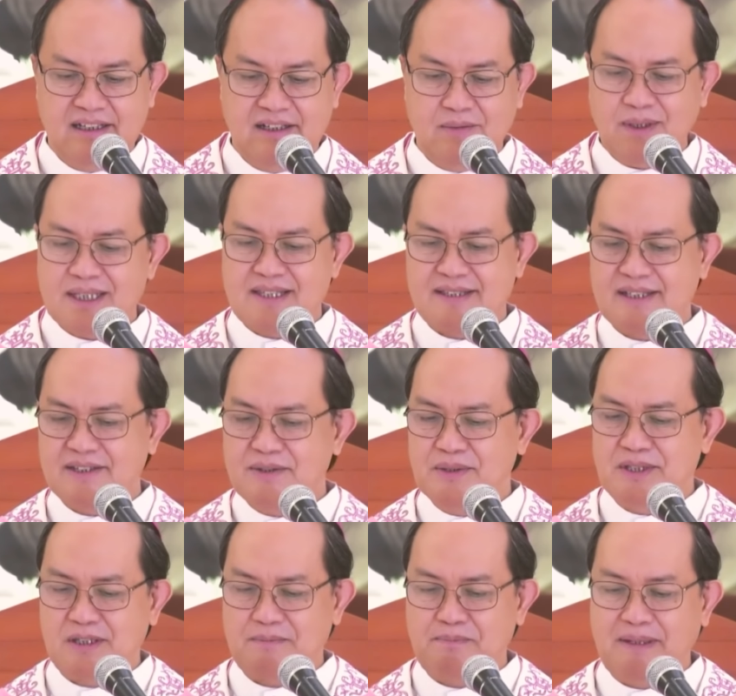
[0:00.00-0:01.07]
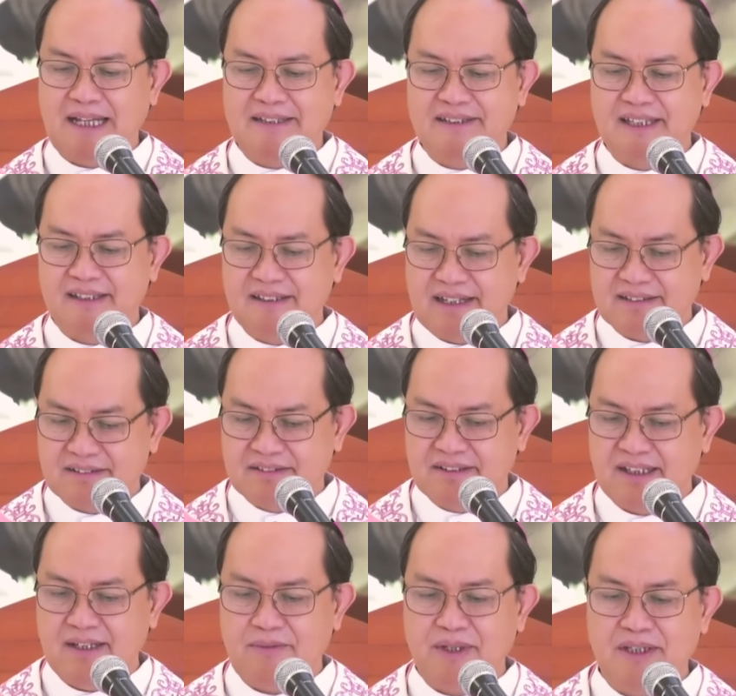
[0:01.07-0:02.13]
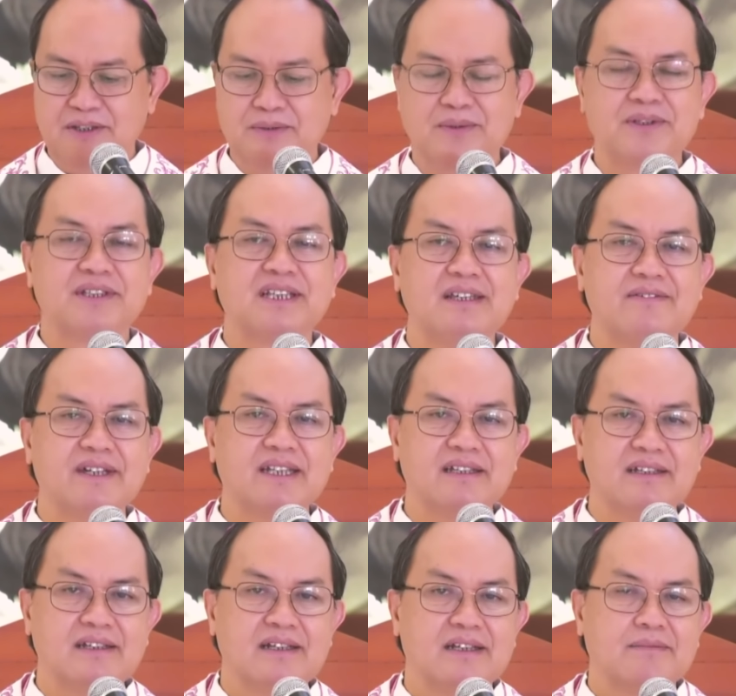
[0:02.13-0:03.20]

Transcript: "What's the use of planting that tree when you won't even